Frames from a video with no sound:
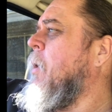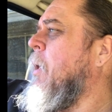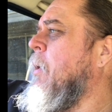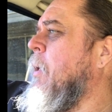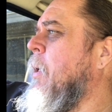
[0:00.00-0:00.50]

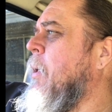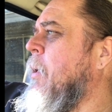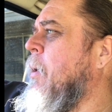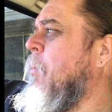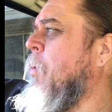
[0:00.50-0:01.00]
and
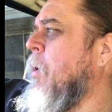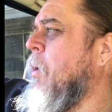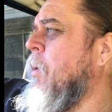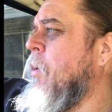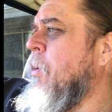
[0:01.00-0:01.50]
then we're
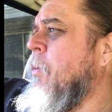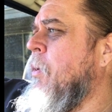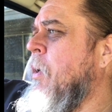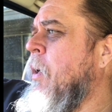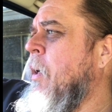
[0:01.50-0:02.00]
going to
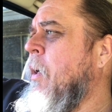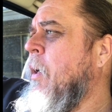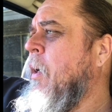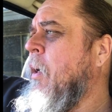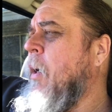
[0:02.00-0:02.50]
do
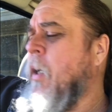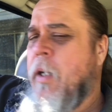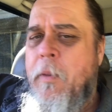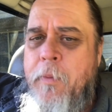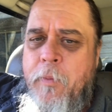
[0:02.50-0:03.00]
a
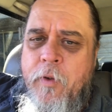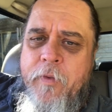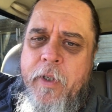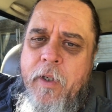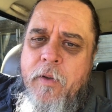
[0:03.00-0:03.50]
couple more
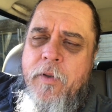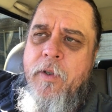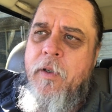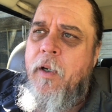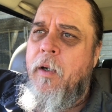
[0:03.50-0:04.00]
videos.